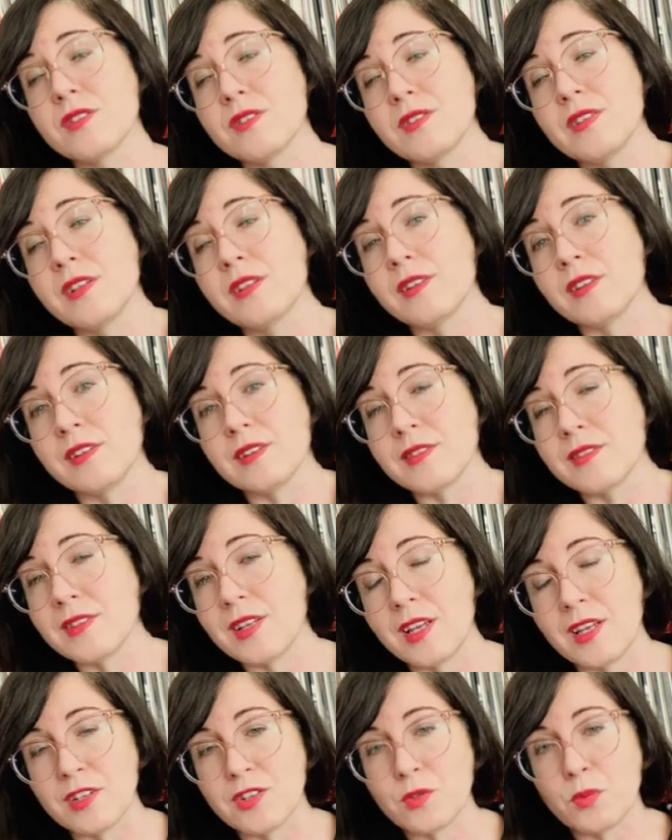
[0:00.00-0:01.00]
Still to this
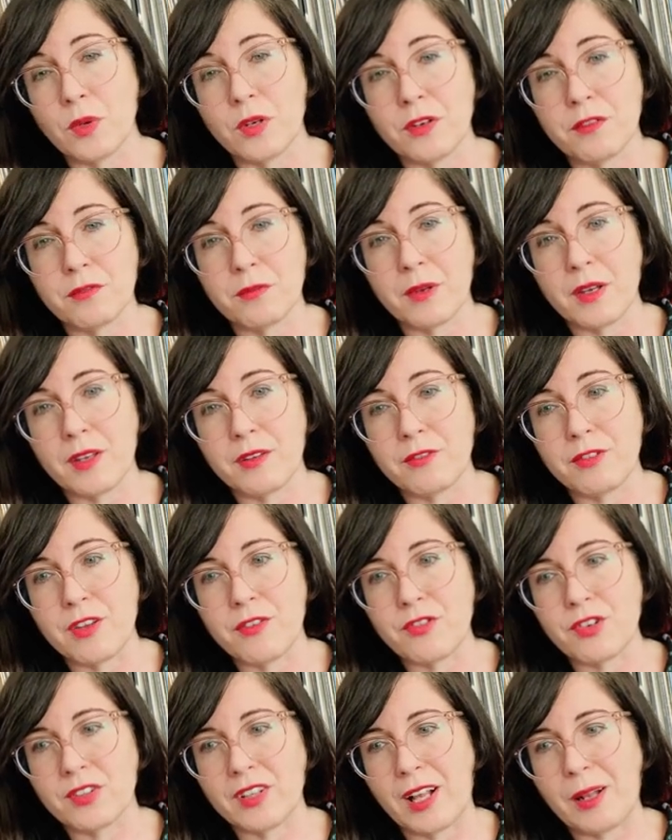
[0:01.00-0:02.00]
day, it's one of my
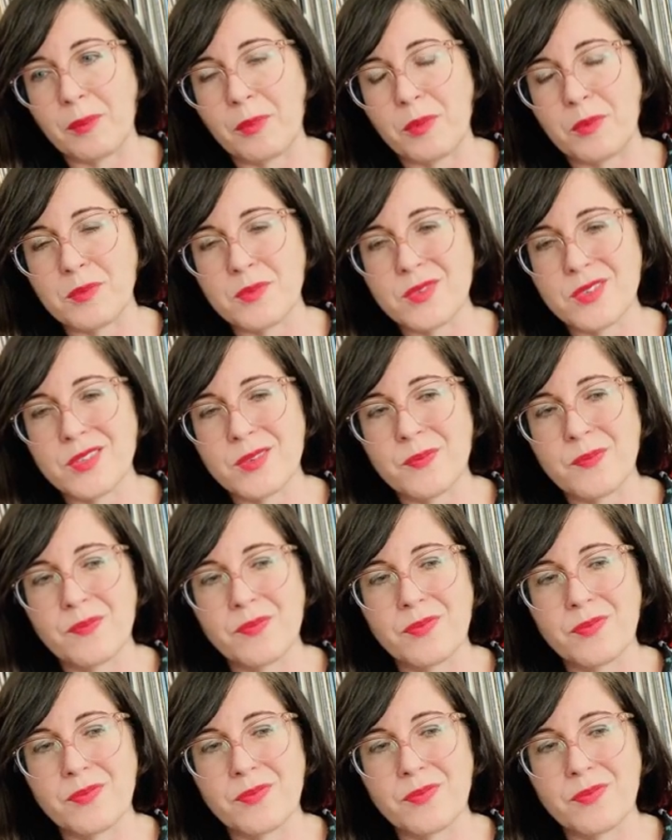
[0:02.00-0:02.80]
favorite albums.